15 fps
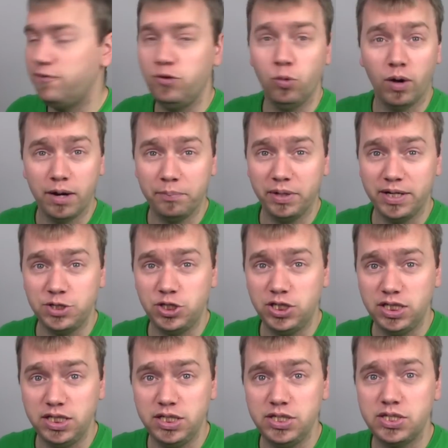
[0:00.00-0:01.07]
If you want to play
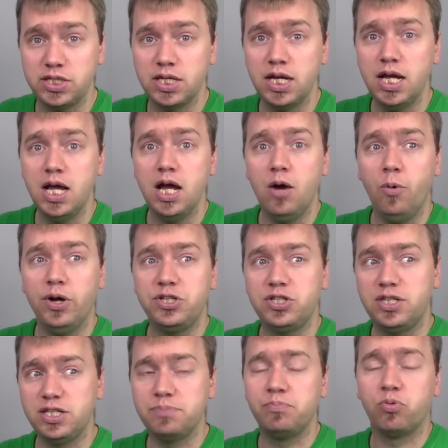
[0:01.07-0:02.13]
Cheese,
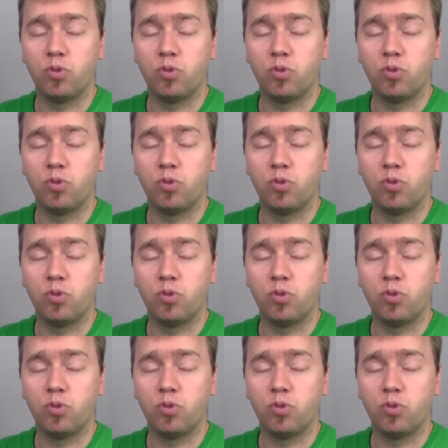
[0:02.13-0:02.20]
which this